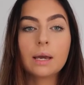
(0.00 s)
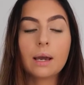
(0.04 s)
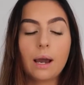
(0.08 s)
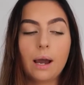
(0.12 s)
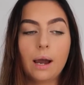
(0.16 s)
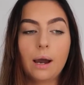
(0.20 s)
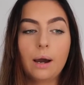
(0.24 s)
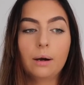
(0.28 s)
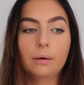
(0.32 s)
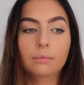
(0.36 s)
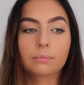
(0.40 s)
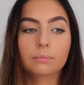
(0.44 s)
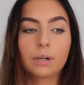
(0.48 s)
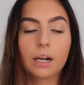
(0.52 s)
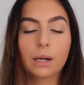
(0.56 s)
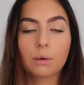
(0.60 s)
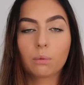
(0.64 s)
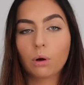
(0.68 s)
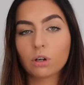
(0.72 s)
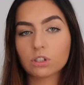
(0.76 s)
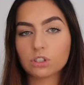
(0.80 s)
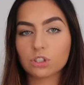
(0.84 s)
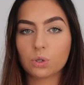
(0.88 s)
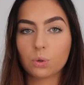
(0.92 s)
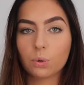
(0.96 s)
I
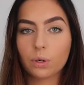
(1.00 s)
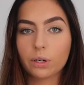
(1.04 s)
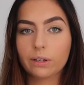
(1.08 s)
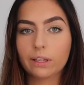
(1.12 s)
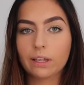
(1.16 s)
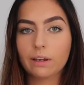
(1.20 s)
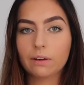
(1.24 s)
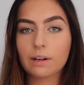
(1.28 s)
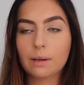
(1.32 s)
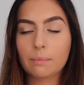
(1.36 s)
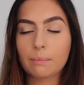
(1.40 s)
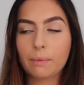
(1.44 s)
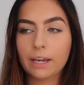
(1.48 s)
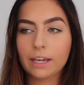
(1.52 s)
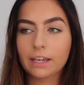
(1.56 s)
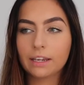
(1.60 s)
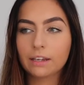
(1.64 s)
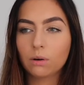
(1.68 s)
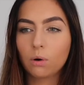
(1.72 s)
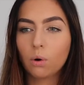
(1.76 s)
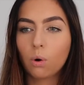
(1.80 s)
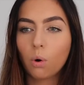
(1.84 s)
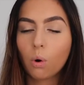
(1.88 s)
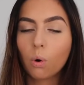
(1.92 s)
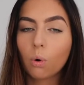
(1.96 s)
washed the oil out and my
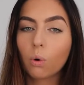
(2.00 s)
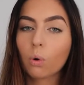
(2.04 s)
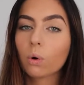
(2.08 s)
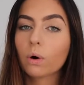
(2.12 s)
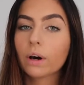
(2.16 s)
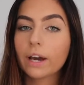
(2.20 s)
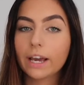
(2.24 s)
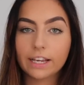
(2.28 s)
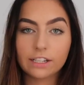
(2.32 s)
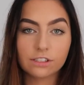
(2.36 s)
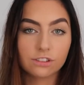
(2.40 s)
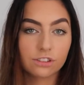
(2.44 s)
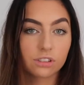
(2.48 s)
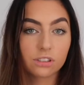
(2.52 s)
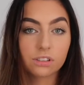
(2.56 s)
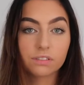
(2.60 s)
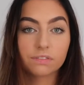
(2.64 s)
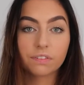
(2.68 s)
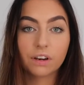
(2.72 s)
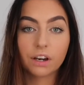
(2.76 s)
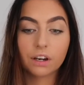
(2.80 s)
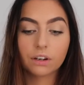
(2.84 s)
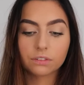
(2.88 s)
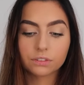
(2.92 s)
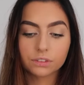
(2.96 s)
whole head just
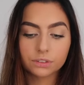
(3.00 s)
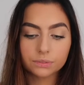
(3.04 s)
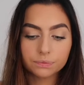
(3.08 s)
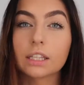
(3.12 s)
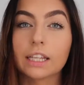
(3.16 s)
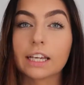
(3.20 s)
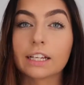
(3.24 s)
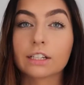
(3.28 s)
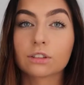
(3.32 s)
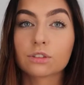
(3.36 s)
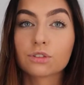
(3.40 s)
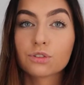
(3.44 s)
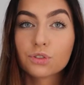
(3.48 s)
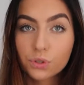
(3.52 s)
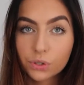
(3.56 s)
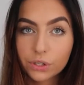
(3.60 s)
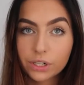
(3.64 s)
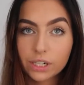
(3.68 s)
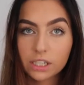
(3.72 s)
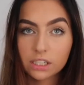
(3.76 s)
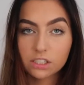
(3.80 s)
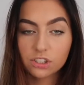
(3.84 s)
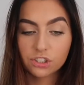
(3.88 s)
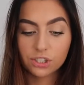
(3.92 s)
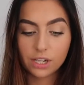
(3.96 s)
felt like
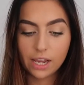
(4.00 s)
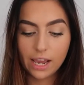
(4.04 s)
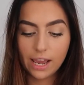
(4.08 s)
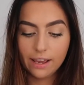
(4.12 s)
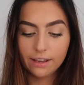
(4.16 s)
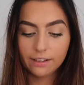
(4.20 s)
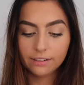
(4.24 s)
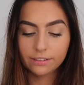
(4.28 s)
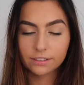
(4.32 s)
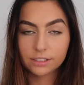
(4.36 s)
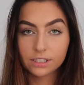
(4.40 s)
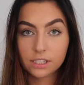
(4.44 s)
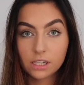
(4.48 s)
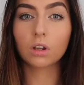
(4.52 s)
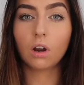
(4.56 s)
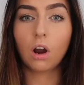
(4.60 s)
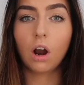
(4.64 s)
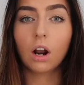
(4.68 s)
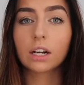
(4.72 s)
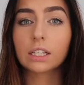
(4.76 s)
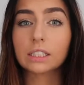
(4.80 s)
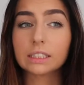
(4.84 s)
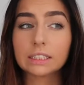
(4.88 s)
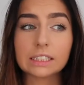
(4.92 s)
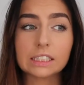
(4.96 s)
nourished and
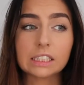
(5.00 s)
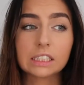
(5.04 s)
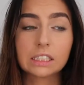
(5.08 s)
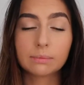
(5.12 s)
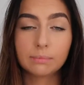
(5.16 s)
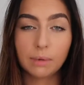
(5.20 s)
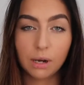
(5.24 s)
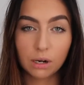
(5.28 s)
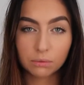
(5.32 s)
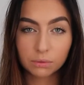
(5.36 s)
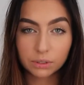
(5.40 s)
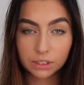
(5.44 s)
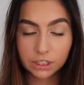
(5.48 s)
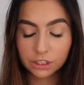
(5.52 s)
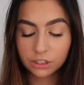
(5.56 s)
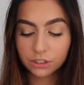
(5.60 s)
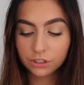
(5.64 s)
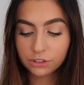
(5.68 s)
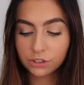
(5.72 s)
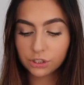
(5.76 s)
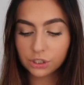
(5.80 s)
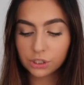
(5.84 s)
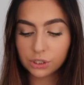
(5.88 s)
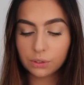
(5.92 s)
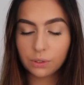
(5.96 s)
honestly smelled really
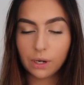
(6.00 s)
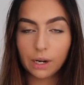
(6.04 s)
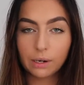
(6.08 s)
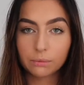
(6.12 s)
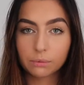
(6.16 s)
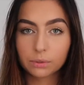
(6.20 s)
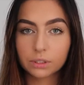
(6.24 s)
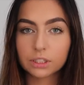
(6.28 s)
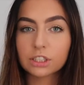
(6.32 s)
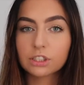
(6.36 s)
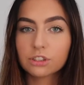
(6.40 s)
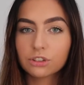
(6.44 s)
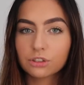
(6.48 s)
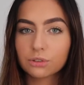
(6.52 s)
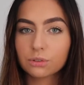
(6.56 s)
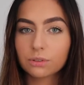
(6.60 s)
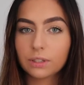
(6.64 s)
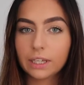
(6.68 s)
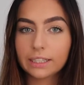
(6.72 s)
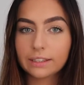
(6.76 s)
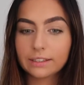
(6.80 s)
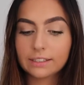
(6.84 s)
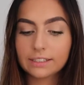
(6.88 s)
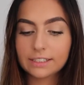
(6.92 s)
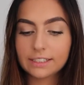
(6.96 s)
good too. I really do
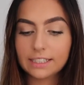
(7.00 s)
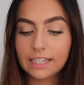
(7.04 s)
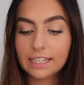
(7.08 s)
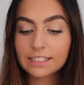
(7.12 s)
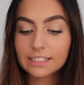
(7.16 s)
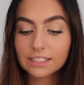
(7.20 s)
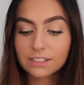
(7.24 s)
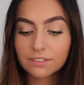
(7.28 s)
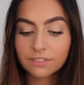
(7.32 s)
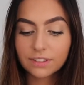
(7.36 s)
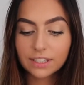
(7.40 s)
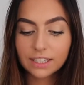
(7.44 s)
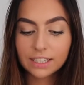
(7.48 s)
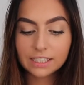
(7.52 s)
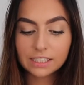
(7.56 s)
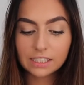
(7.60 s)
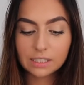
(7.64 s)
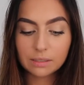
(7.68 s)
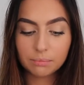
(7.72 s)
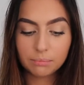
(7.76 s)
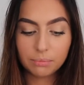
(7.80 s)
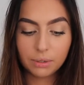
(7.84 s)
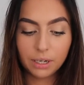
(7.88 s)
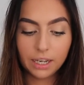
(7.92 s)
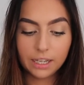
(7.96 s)
like the scent of
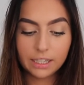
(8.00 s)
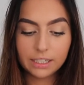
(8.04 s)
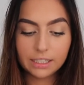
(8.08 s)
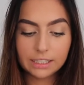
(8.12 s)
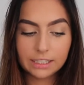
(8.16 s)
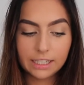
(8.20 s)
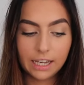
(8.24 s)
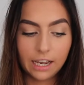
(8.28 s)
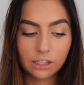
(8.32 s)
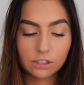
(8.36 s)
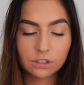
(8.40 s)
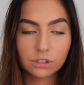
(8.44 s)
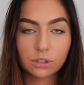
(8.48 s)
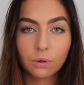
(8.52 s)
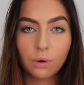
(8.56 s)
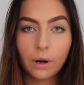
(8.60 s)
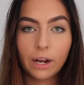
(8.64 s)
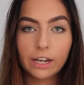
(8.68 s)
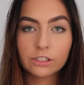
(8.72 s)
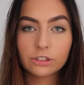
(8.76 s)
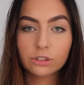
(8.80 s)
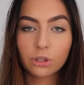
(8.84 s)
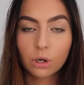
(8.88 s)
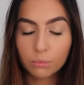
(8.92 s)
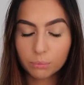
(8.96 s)
this. But yeah, so
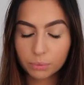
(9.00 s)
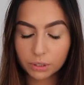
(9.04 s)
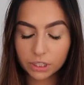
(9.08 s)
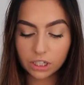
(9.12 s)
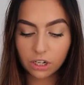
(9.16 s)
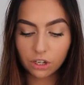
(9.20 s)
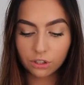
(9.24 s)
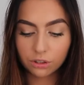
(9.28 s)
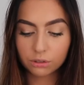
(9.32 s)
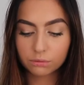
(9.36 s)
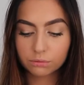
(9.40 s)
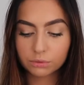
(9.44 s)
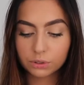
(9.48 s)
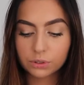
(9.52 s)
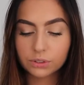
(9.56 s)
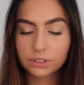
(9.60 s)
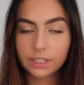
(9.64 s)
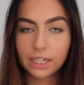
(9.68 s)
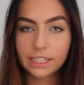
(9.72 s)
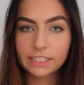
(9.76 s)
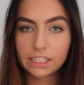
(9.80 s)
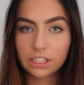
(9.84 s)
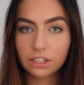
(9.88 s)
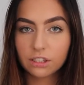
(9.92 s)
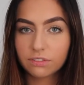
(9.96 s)
I don't put it on the roots.
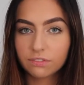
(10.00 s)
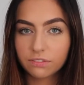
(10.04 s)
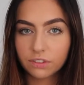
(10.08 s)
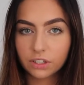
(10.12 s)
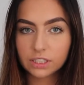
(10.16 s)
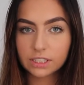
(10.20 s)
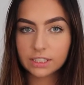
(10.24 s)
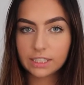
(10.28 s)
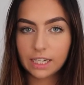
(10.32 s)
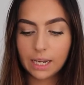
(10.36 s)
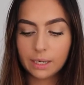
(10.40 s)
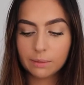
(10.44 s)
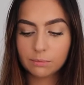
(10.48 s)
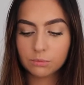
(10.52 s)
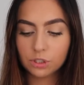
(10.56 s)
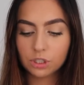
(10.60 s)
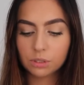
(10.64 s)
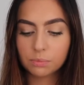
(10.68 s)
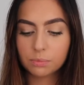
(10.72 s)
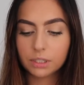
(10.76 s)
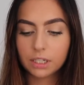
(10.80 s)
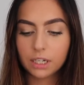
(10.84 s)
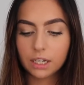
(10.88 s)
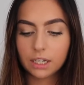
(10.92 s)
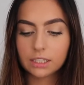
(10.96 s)
I did the first time
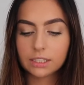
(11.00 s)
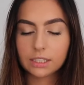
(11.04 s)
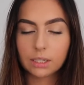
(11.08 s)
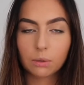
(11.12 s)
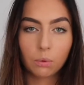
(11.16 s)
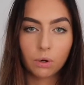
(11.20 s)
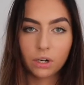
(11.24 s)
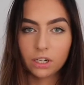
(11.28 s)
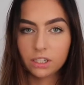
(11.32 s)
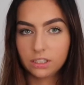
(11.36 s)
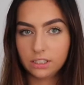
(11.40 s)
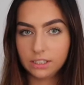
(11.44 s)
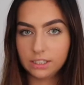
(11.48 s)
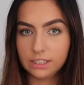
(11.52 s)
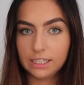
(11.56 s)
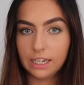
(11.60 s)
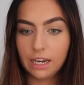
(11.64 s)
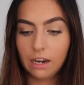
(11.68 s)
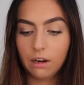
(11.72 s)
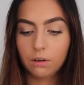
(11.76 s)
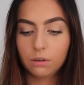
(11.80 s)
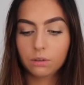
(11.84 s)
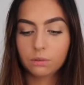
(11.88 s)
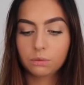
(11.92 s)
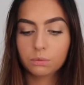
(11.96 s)
just because I wanted to see
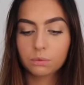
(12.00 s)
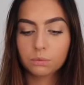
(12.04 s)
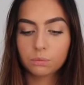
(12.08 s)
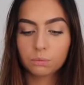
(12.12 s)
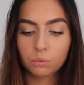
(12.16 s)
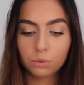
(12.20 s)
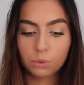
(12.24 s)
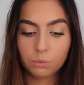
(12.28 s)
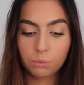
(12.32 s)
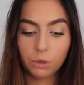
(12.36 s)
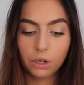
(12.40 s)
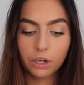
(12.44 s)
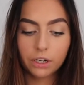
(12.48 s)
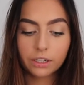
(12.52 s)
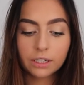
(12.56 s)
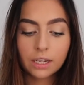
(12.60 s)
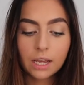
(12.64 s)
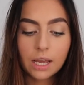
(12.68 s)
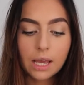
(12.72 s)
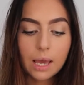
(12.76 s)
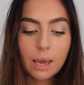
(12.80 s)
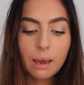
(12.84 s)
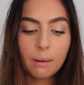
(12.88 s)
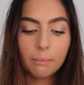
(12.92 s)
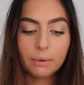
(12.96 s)
how it would work,
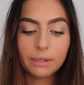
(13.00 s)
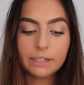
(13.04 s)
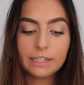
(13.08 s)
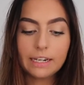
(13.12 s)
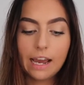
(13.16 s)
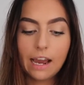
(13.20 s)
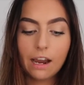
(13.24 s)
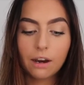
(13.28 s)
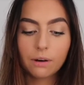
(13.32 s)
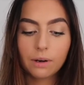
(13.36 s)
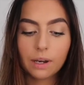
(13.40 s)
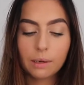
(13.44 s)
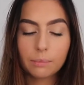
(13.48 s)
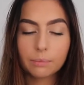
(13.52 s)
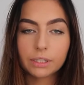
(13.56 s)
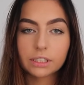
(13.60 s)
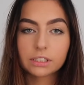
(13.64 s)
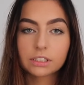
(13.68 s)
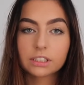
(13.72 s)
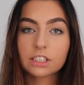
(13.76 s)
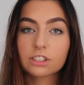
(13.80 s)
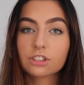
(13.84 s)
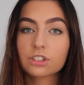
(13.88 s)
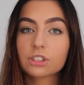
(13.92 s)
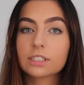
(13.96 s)
but now I
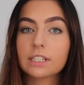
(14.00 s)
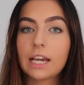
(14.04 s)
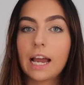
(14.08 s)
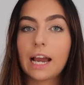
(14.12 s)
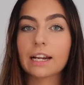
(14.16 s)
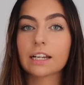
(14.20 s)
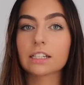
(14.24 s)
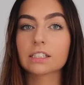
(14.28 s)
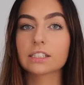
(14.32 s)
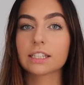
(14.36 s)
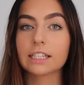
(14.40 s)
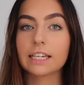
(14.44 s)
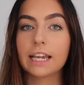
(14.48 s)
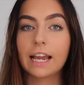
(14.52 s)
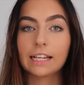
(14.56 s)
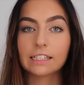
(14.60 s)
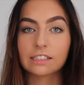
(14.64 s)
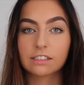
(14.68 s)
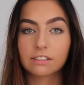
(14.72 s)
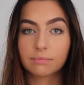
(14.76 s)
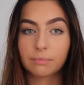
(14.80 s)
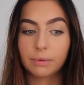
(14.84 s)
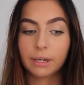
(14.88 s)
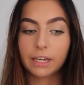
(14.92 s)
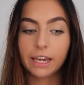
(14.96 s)
basically just add it to the
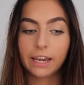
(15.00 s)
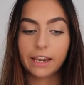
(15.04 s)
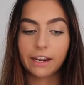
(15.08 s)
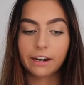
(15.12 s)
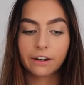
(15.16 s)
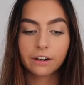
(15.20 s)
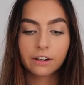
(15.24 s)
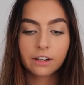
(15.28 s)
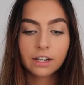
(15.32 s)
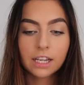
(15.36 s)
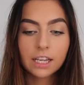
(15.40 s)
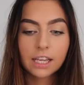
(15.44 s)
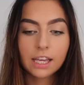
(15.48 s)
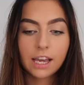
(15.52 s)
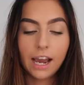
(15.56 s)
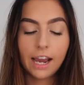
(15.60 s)
ends of my hair.